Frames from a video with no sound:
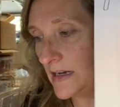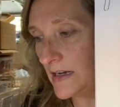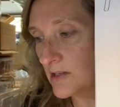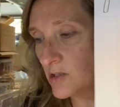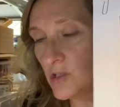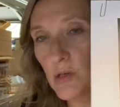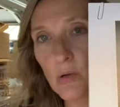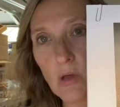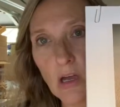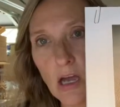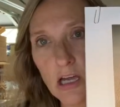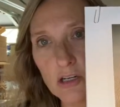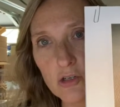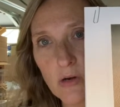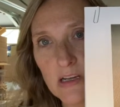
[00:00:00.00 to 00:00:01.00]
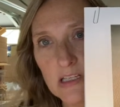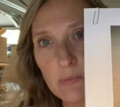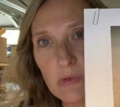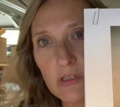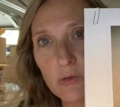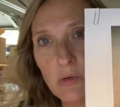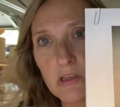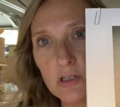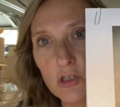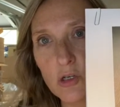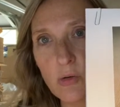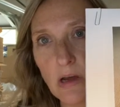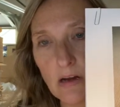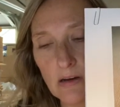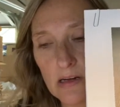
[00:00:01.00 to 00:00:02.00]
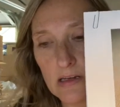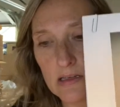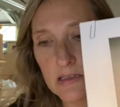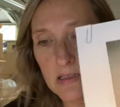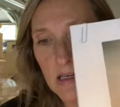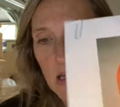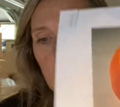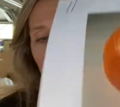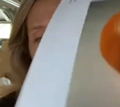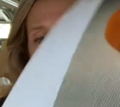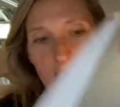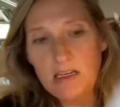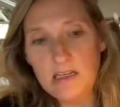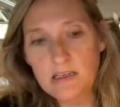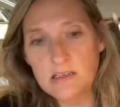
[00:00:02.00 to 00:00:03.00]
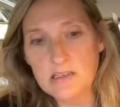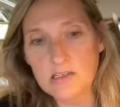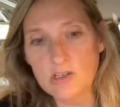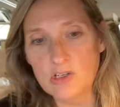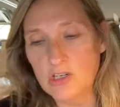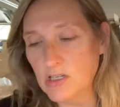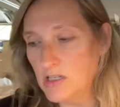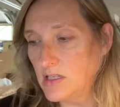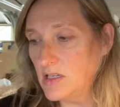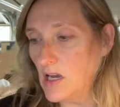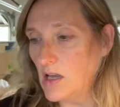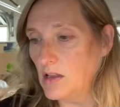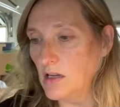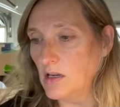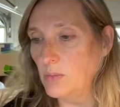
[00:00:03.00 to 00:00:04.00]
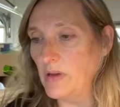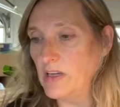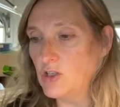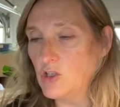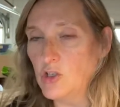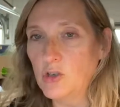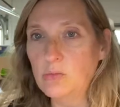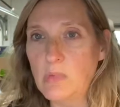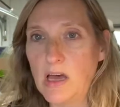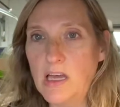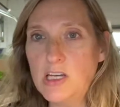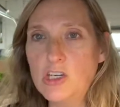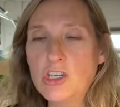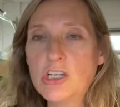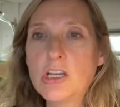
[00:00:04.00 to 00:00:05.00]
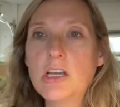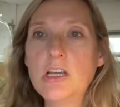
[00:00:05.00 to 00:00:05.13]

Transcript: And so the contrast between the two areas is just a little bit too much.